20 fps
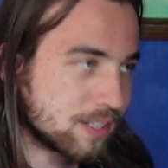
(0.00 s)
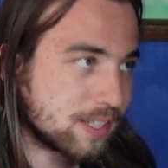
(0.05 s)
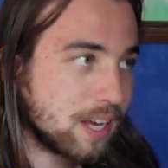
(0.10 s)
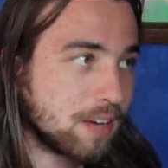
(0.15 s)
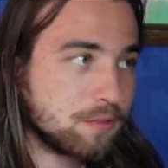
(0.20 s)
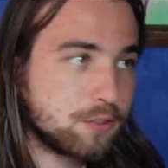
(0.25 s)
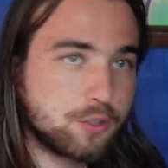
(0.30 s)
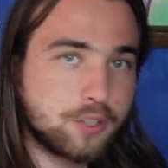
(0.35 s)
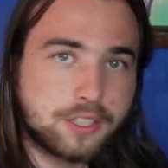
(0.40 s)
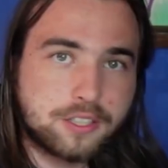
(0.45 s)

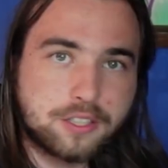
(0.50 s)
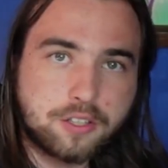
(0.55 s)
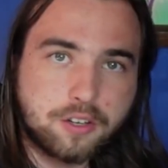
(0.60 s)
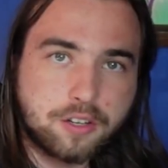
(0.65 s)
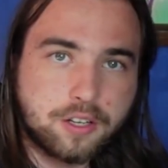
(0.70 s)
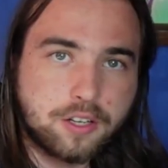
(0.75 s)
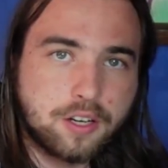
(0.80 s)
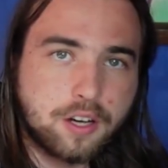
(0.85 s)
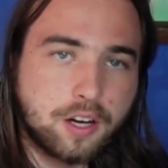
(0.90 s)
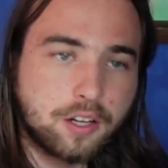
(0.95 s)
have
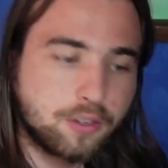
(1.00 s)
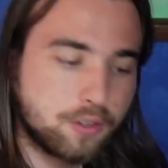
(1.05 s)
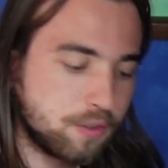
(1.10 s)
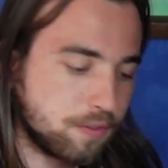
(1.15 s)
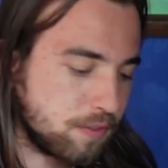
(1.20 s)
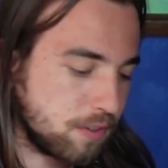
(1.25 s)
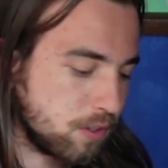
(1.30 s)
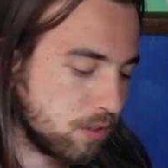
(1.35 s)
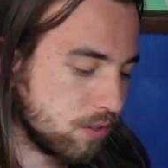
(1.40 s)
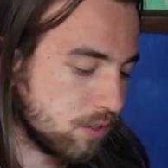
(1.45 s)
Trickstar
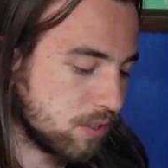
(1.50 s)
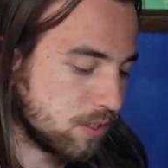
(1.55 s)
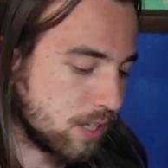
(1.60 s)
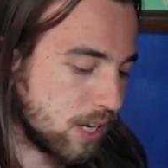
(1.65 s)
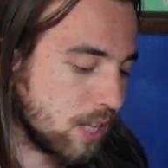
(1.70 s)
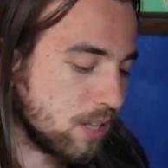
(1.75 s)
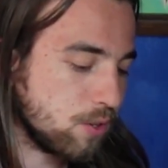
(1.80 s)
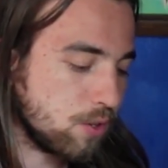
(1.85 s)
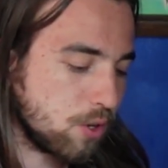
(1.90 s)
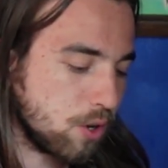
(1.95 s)
under Vils,
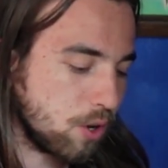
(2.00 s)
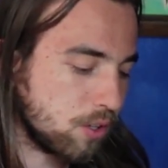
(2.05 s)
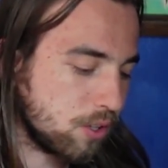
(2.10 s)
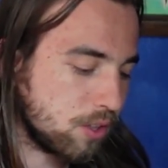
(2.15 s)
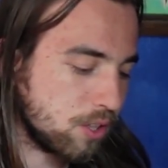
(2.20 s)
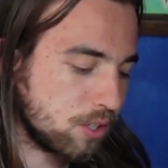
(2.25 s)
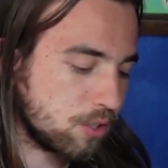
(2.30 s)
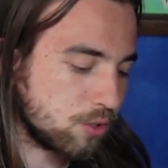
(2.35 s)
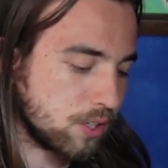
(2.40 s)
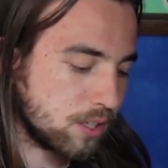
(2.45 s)
and you
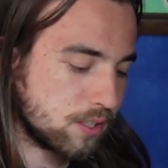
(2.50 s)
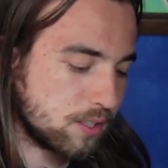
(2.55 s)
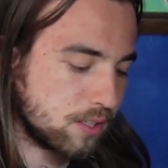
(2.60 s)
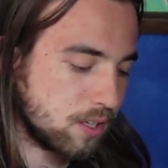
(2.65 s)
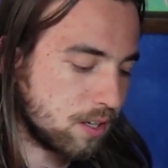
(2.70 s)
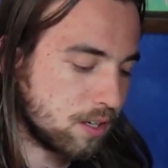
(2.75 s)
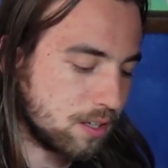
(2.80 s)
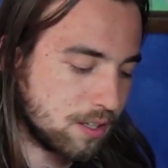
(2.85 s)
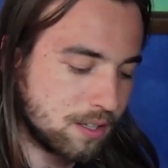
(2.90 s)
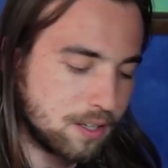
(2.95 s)
guarded the
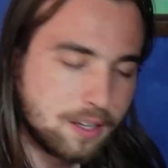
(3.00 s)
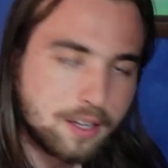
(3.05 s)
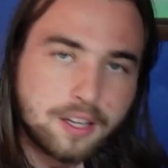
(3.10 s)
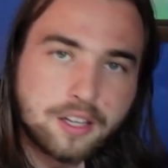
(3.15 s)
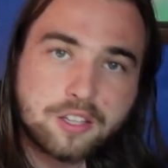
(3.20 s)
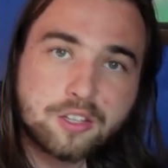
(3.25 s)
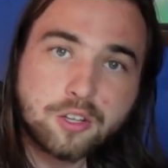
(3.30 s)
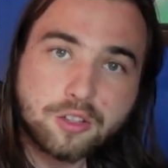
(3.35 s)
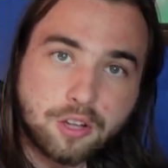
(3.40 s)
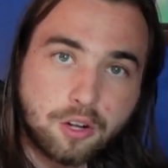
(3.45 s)
Trickstar,
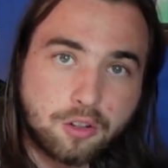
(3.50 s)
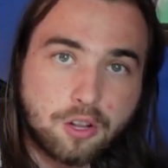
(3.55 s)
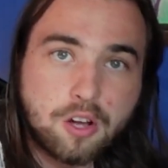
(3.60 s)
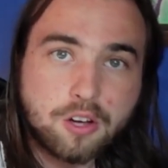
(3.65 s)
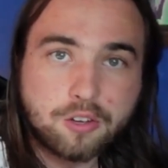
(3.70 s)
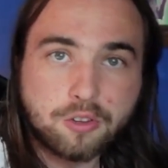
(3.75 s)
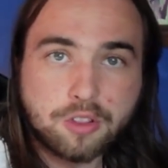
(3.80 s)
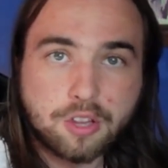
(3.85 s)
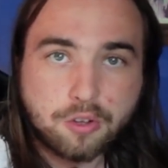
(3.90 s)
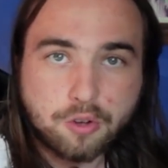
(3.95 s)
you're no
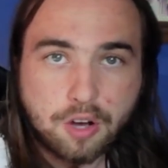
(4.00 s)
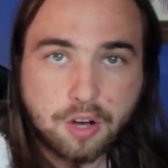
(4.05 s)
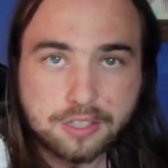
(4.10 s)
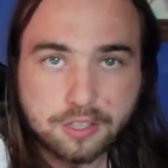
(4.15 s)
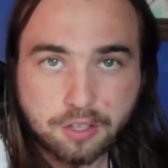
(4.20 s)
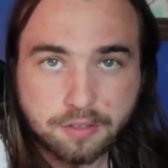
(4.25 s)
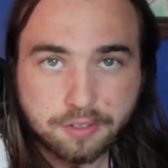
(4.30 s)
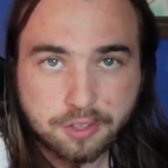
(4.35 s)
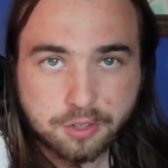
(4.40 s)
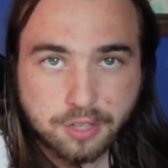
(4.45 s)
longer in the
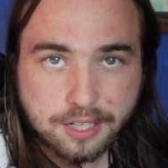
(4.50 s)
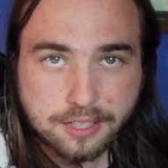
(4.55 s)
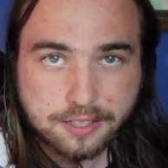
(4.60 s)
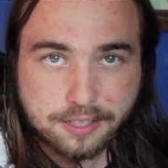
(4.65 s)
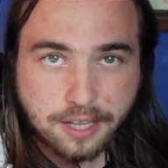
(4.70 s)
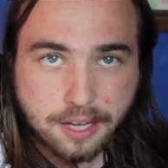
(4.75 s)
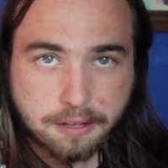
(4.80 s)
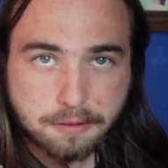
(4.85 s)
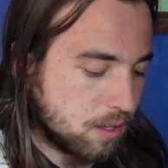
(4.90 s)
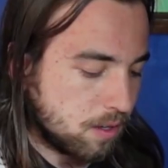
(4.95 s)
cross overdress
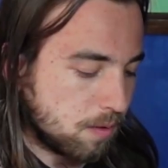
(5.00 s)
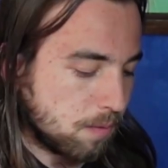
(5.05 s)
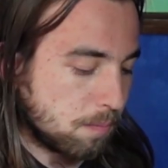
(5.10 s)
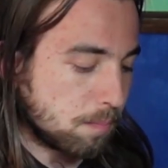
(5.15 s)
state.